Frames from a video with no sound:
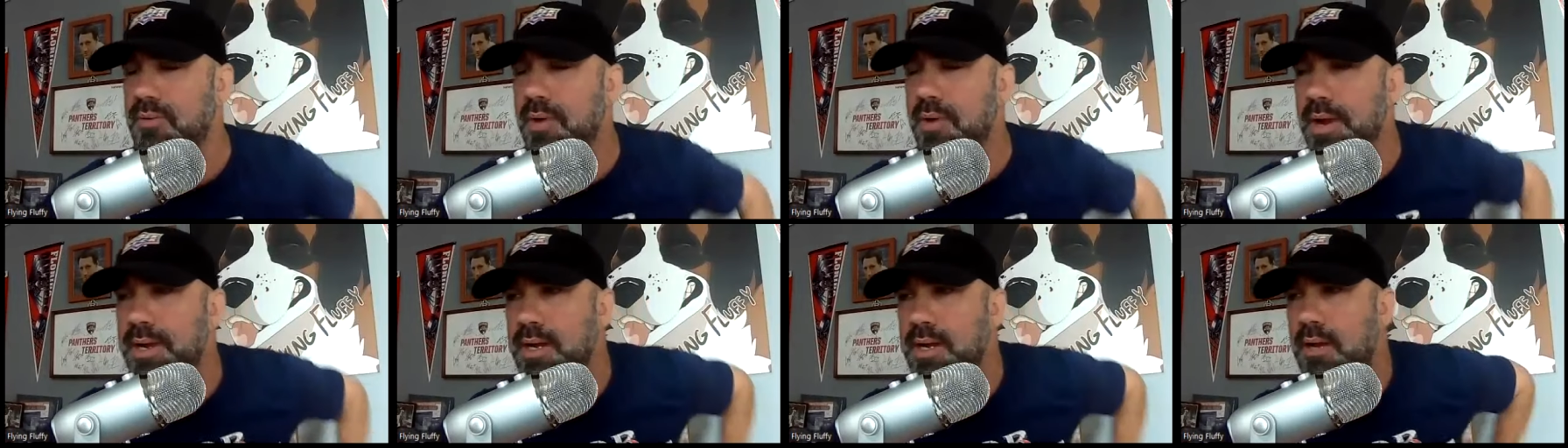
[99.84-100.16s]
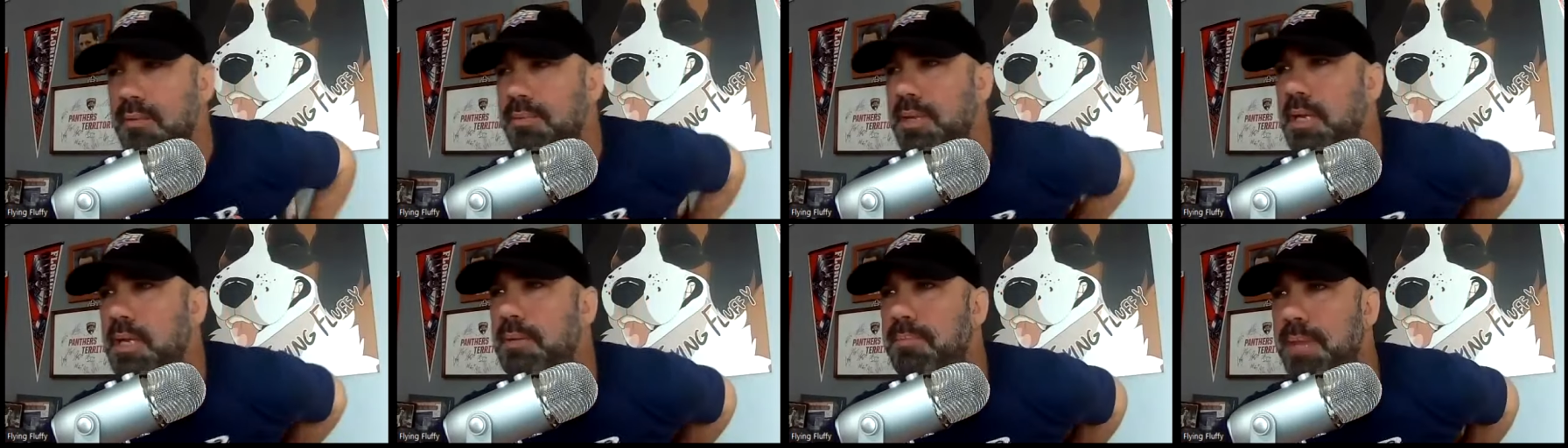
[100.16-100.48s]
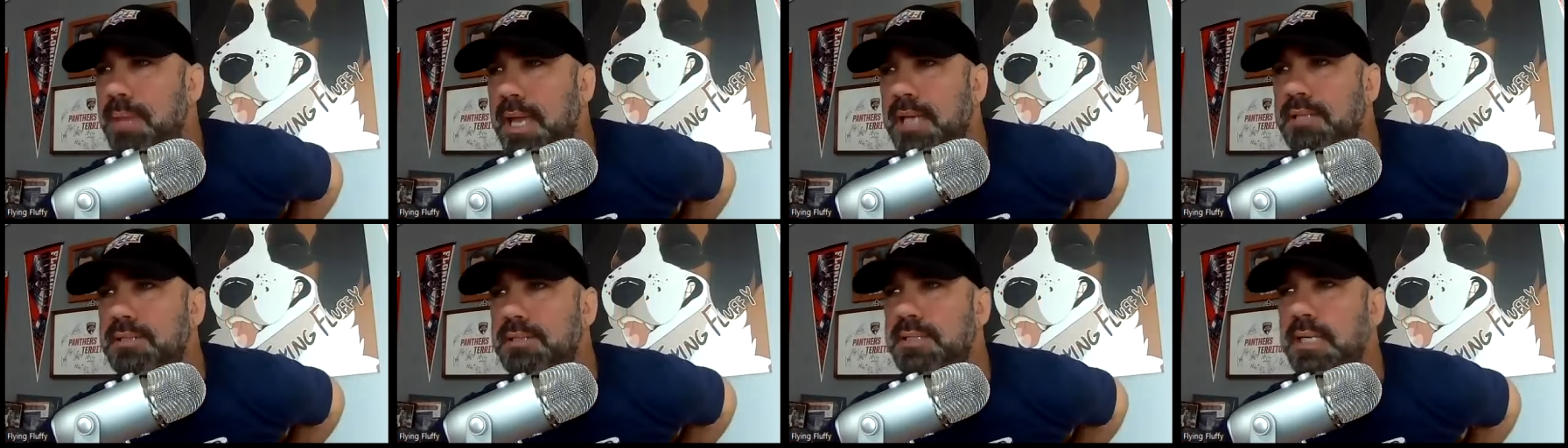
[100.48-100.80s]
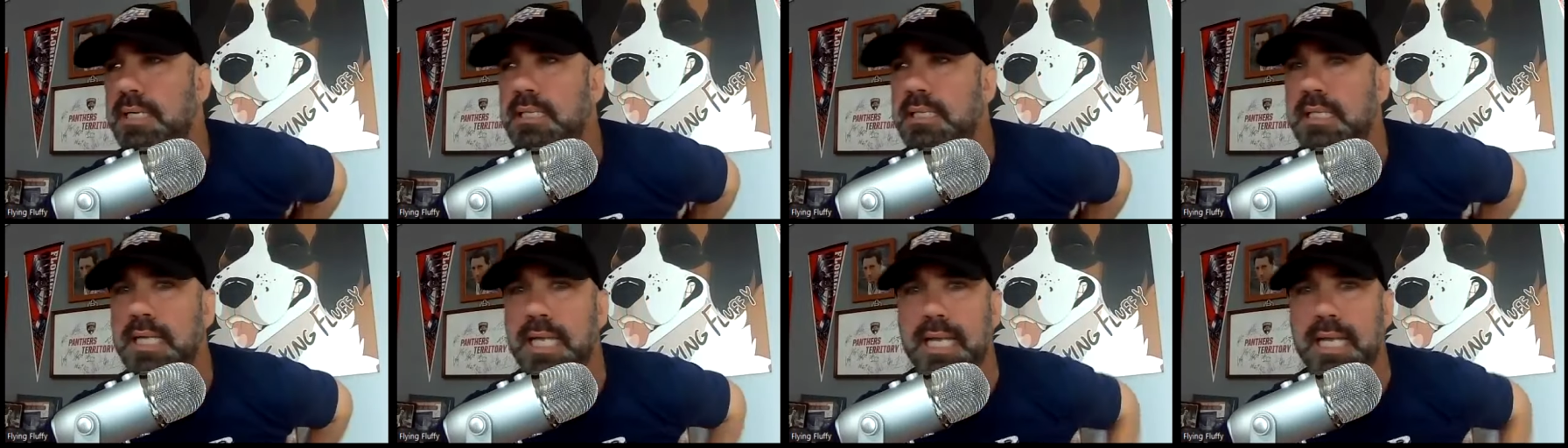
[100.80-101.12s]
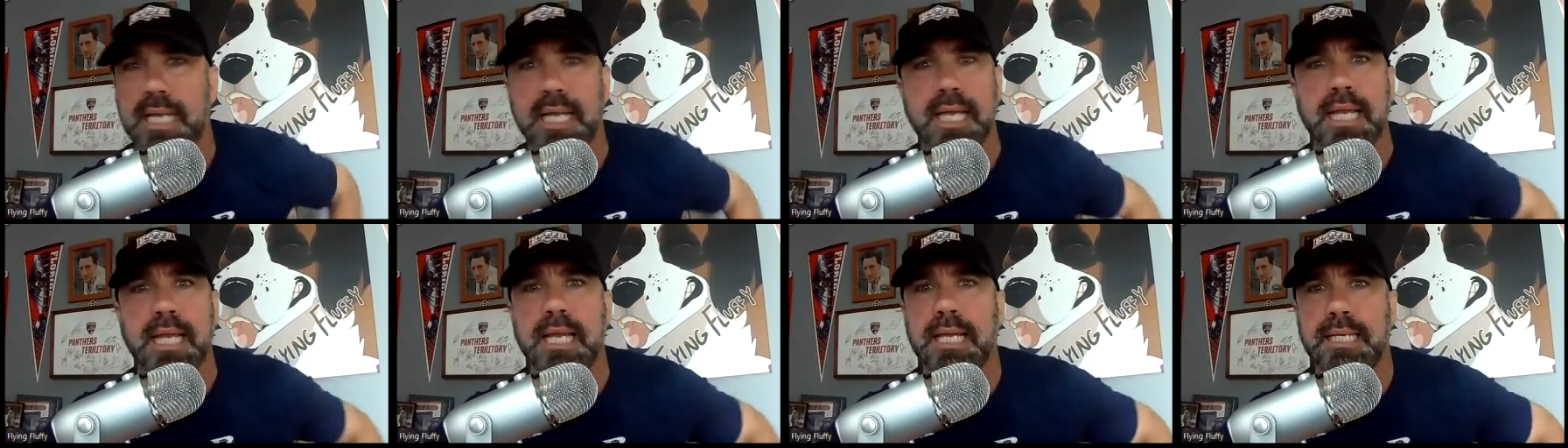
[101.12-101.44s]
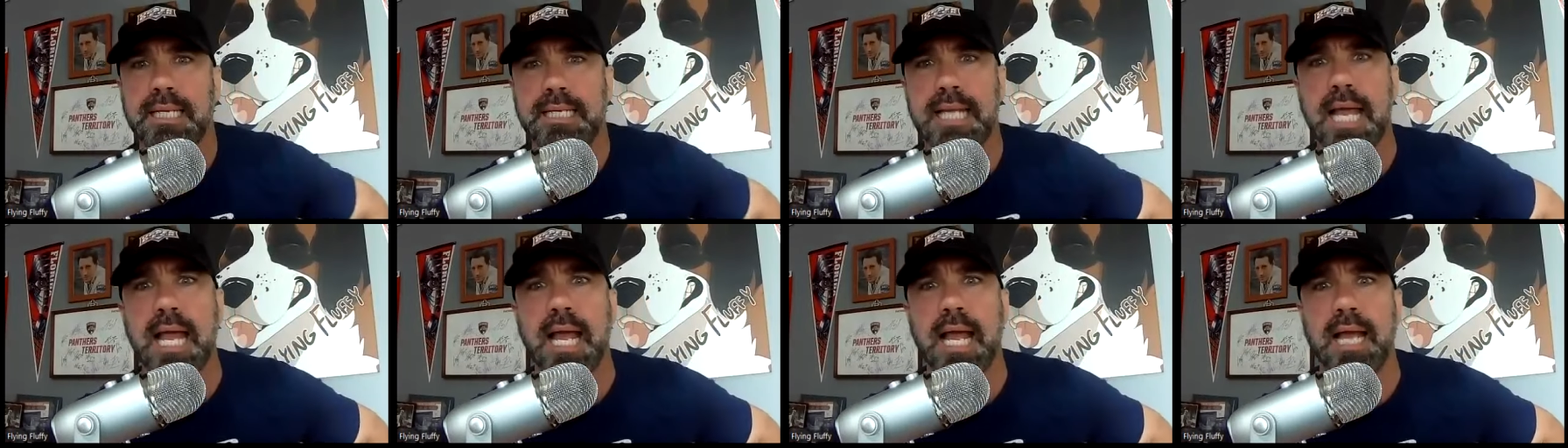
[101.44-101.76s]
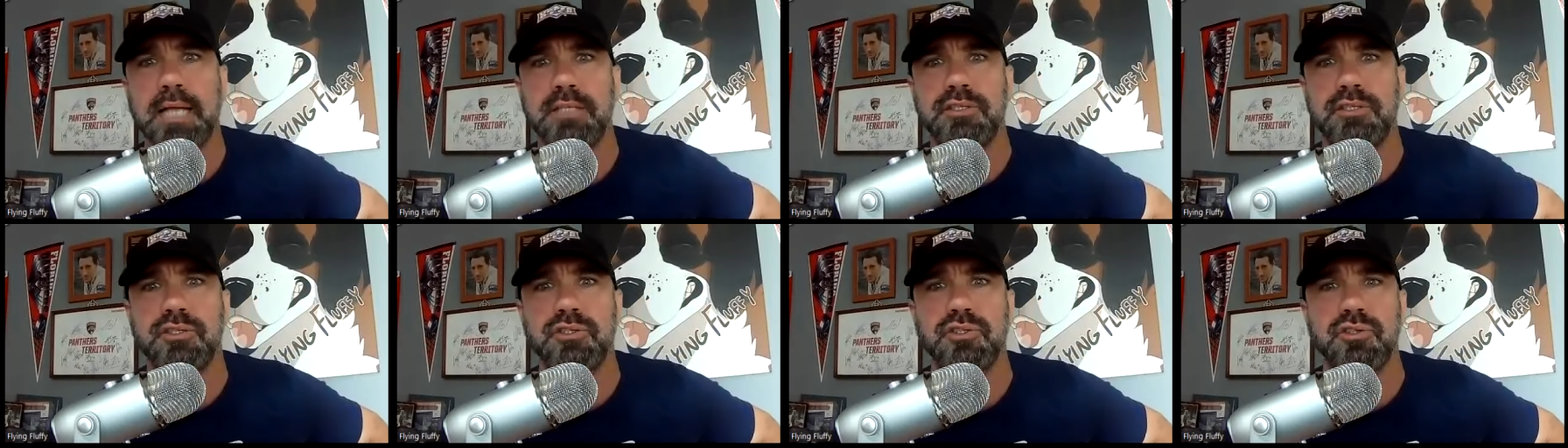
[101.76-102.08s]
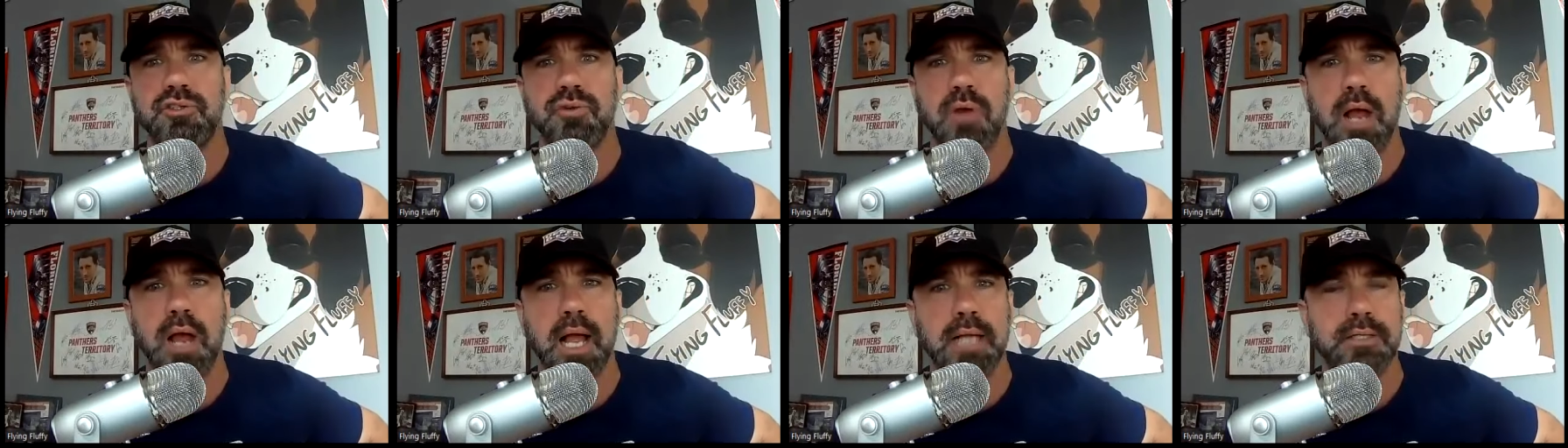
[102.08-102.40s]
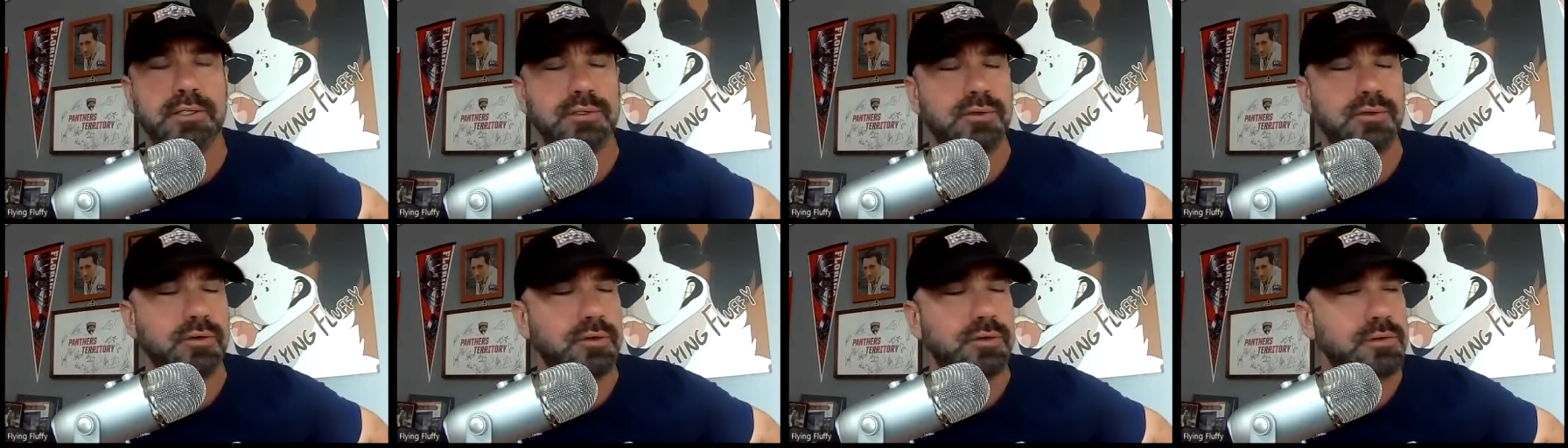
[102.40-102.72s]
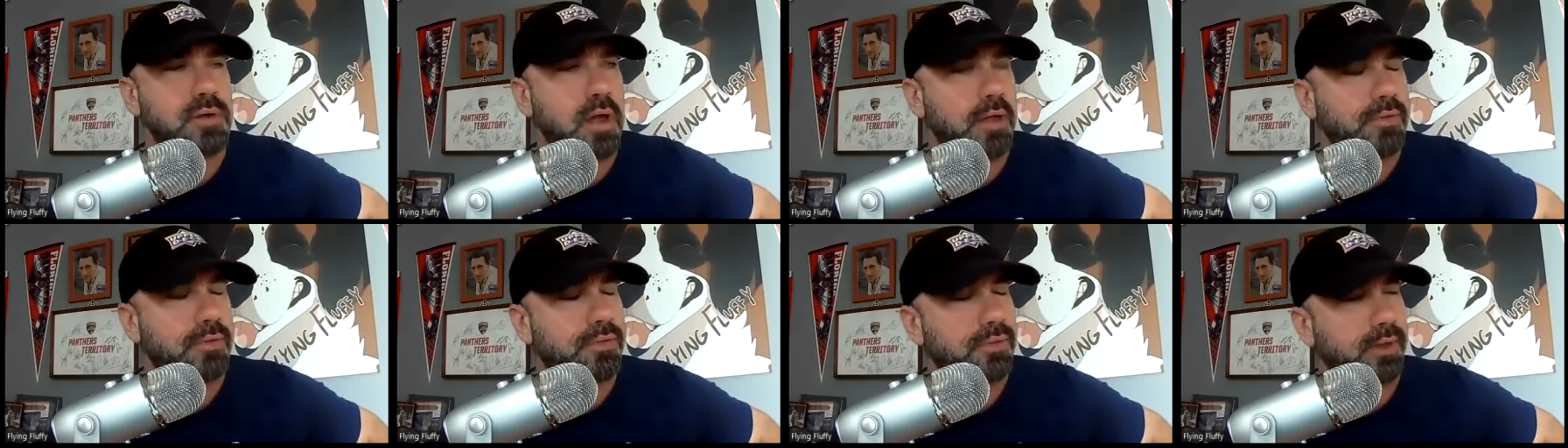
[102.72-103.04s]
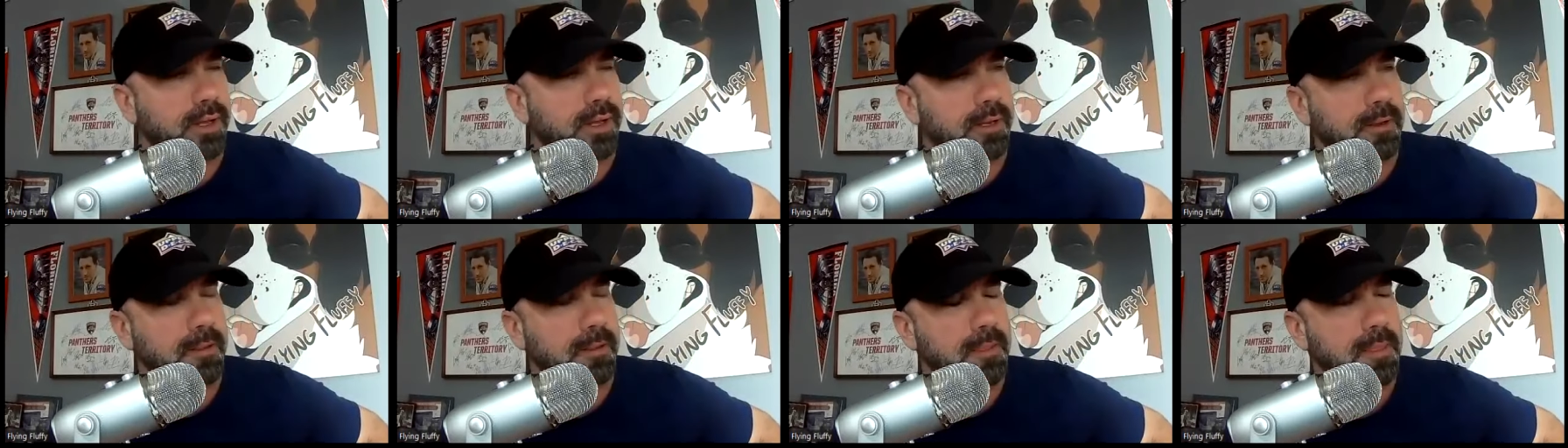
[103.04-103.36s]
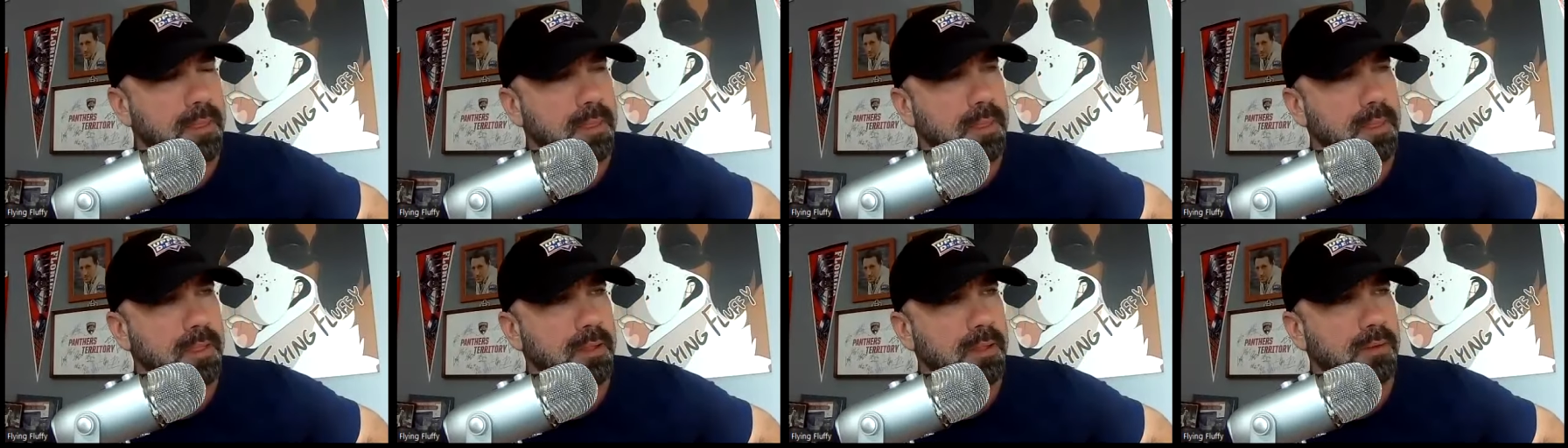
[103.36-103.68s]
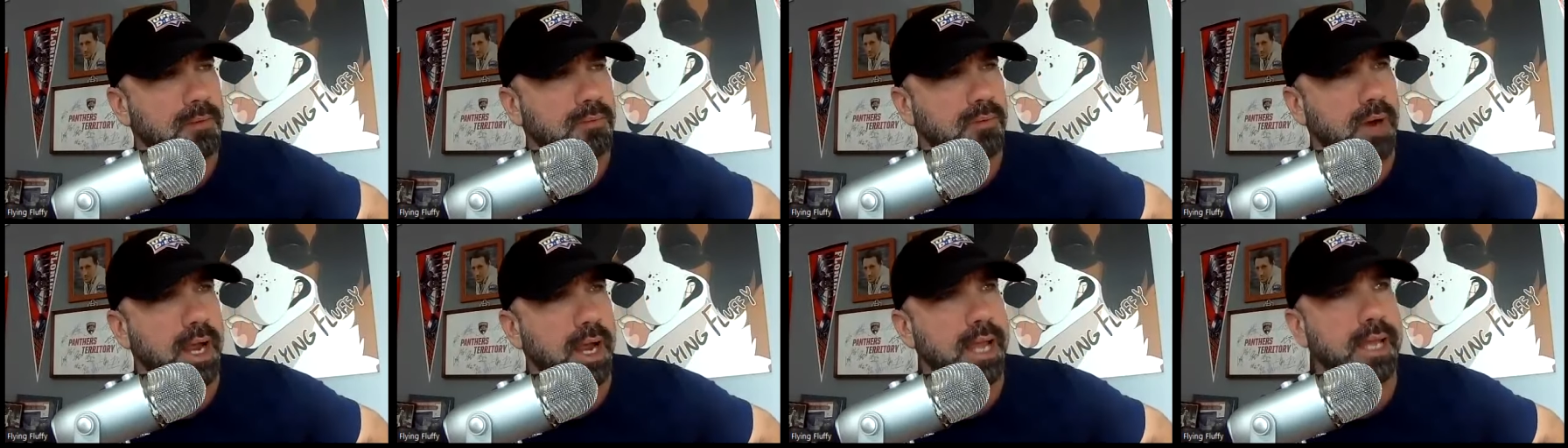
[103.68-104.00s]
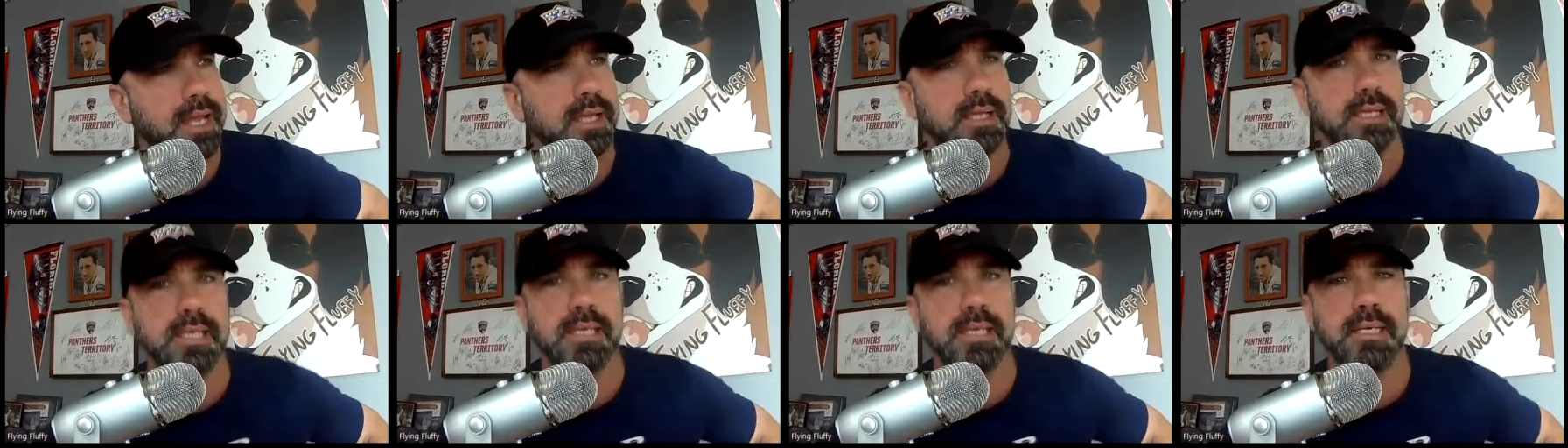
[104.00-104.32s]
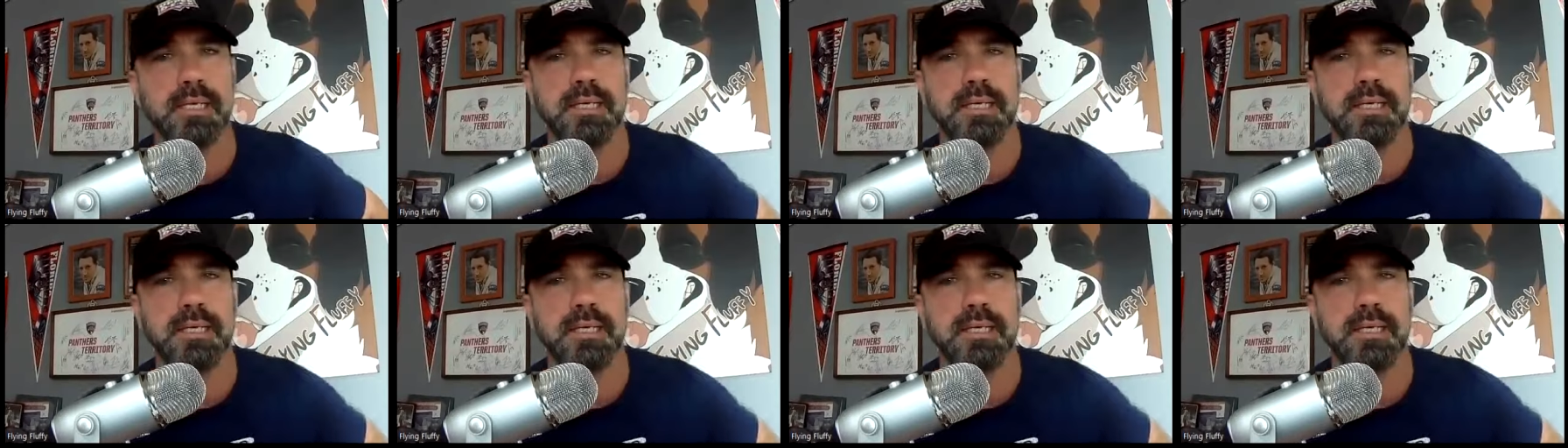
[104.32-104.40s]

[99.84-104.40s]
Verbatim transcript: going to be basically, yeah, it's Trotz or nothing, right?